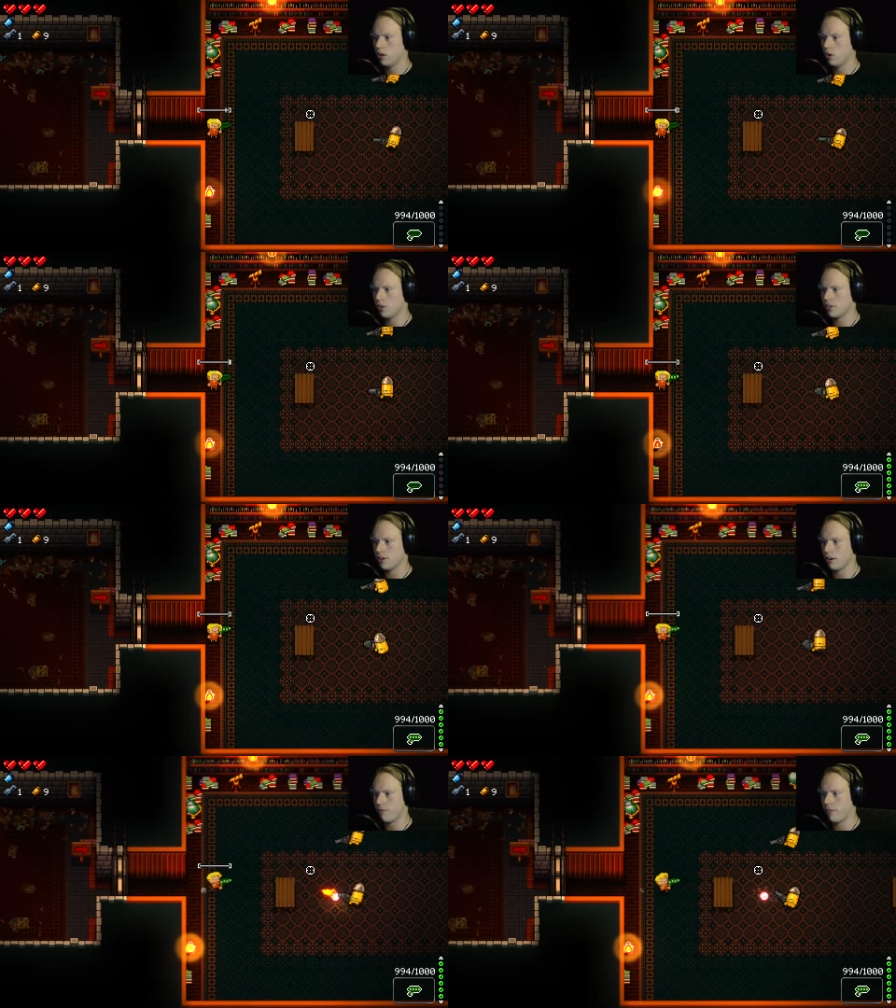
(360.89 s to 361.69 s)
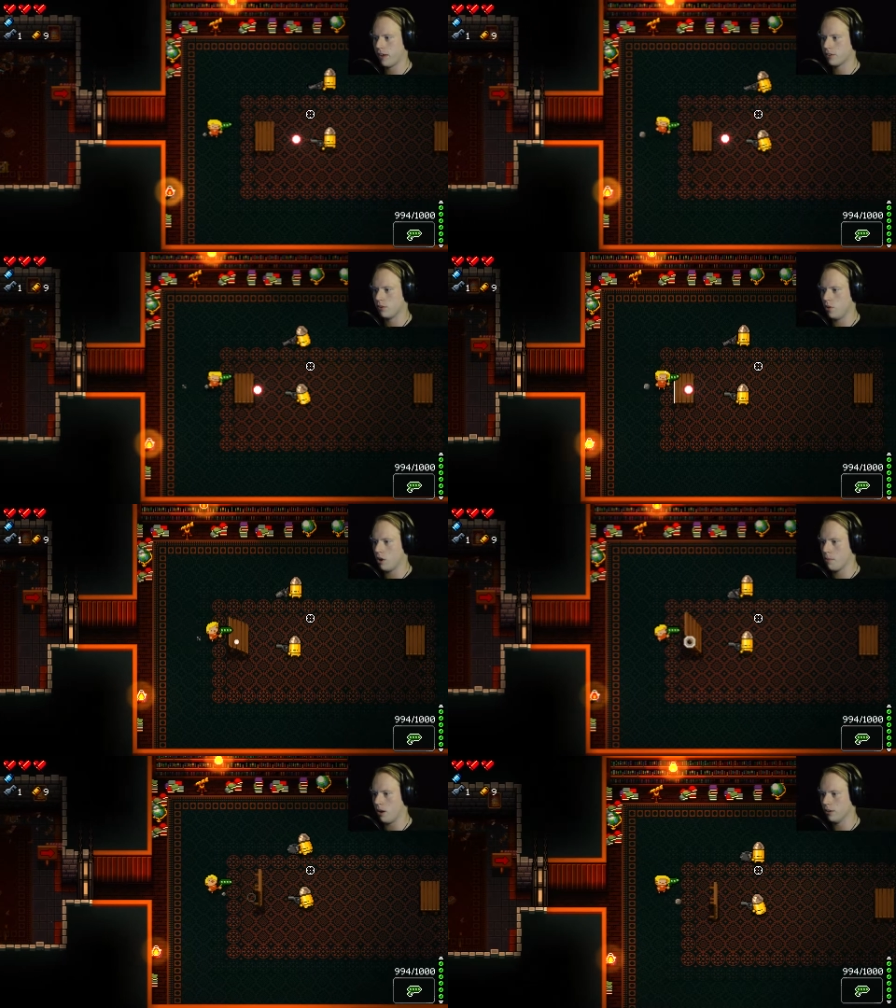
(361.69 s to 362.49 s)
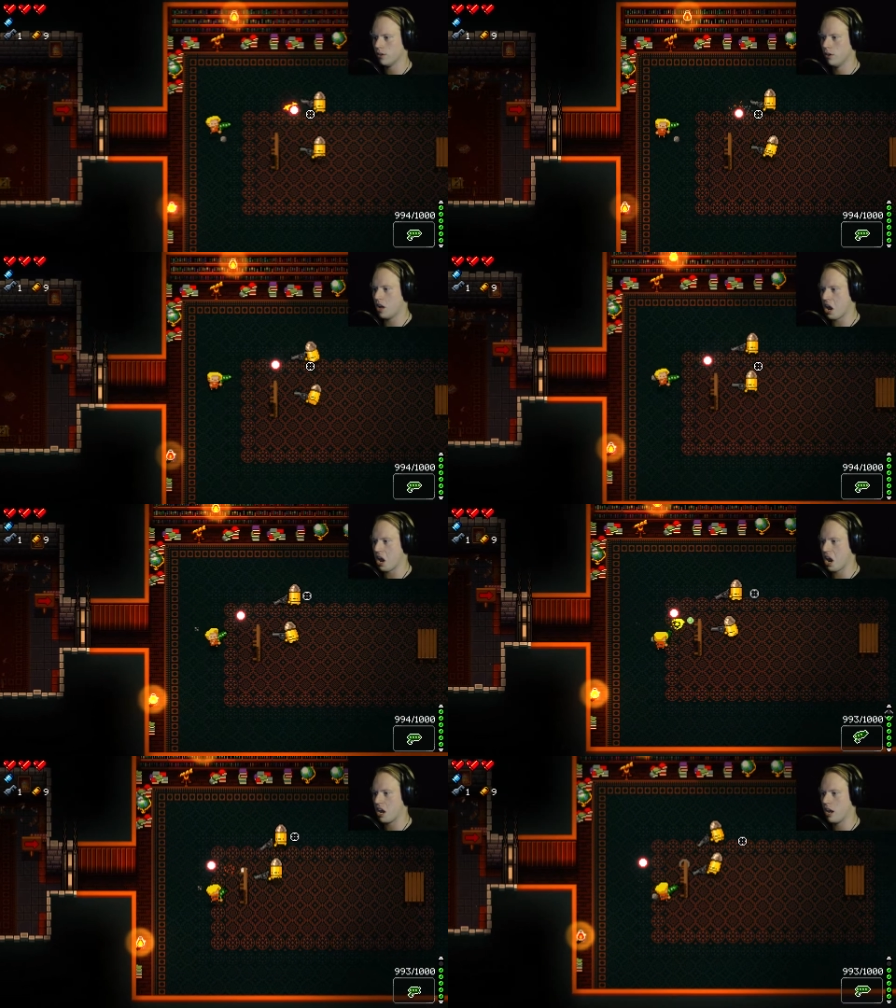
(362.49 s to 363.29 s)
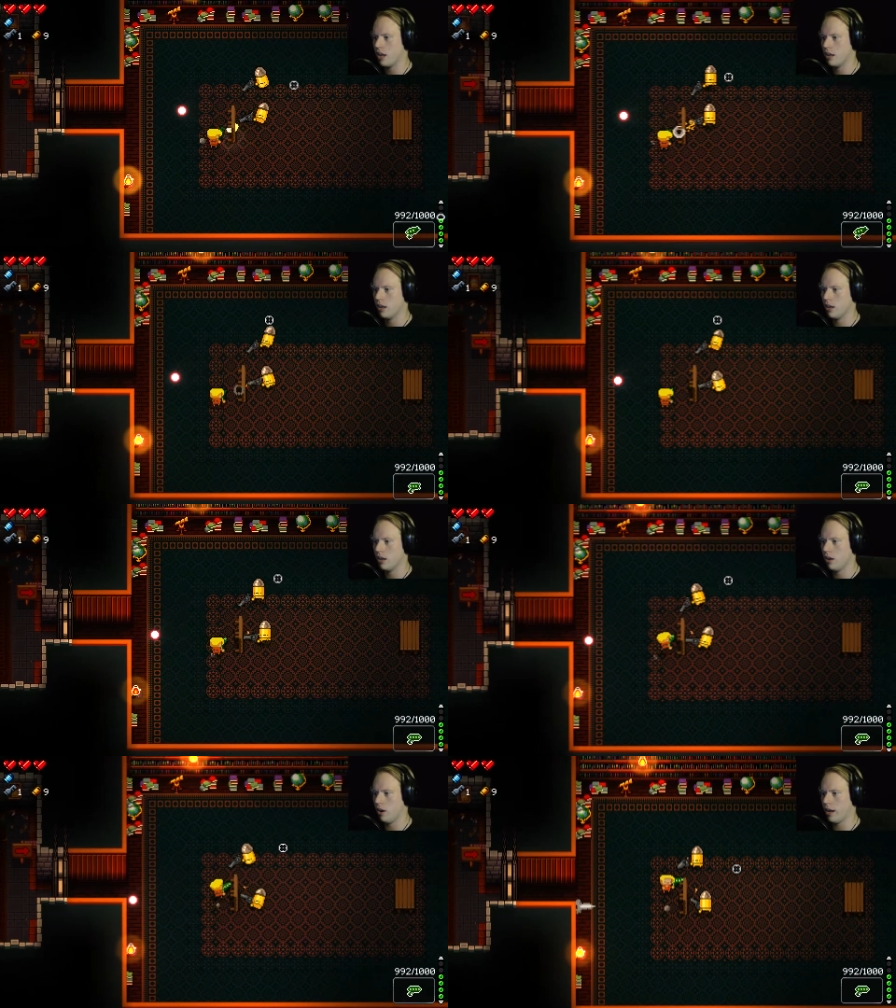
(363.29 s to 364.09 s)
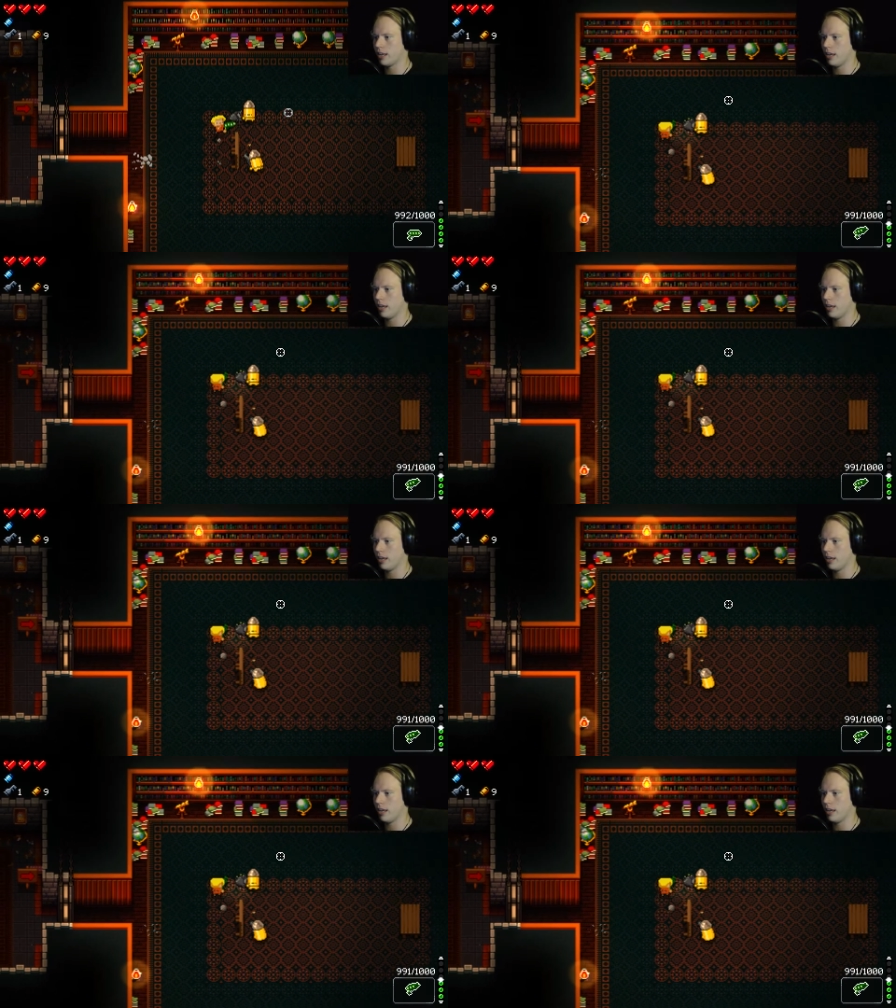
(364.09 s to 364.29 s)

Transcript: Oh, is there a fast food? Oh, whoa! Oh, I